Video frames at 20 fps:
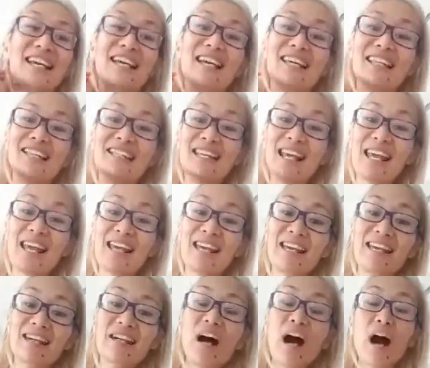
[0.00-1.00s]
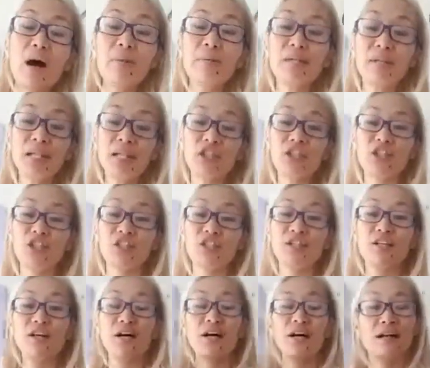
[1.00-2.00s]
It's a
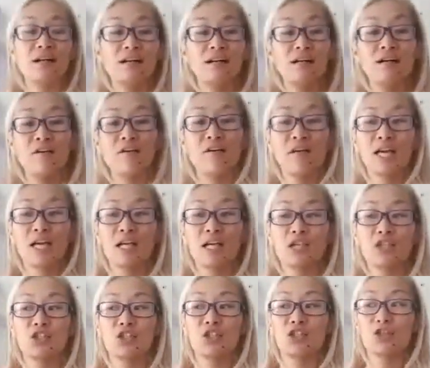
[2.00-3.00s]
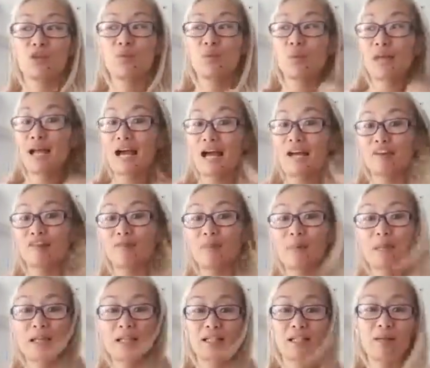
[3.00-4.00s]
combination of just what
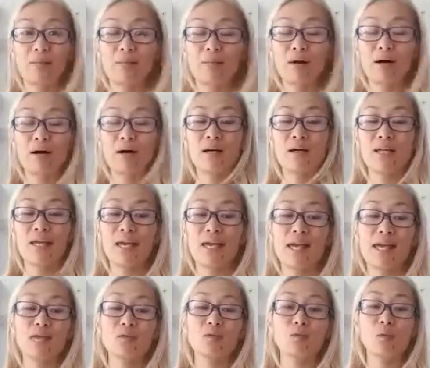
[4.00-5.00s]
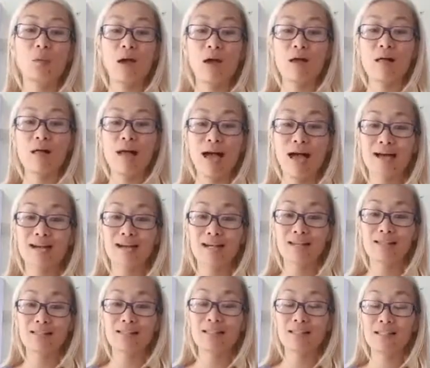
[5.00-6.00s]
I've picked up on as well
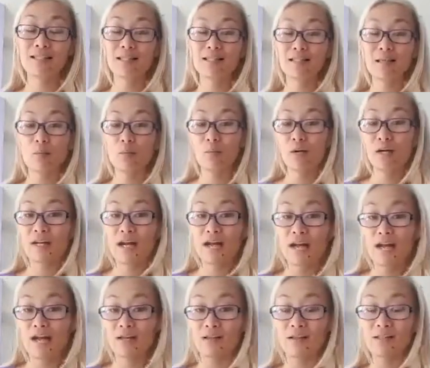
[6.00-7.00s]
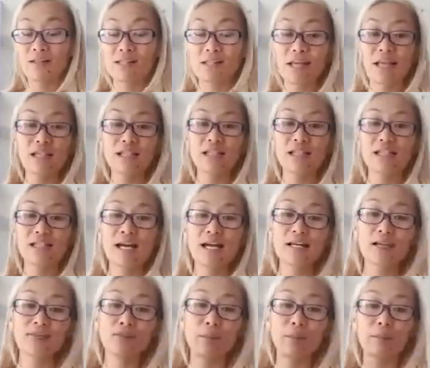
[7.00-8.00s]
as someone else and just
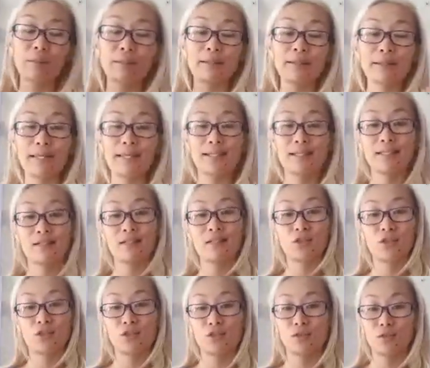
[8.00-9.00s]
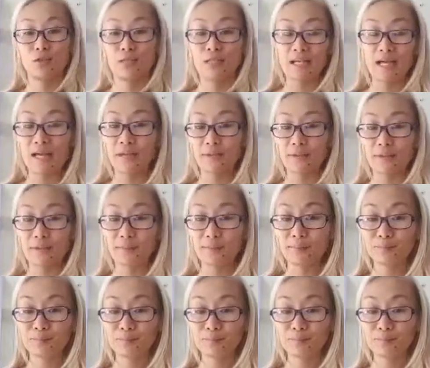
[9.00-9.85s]
kind of blending the two together.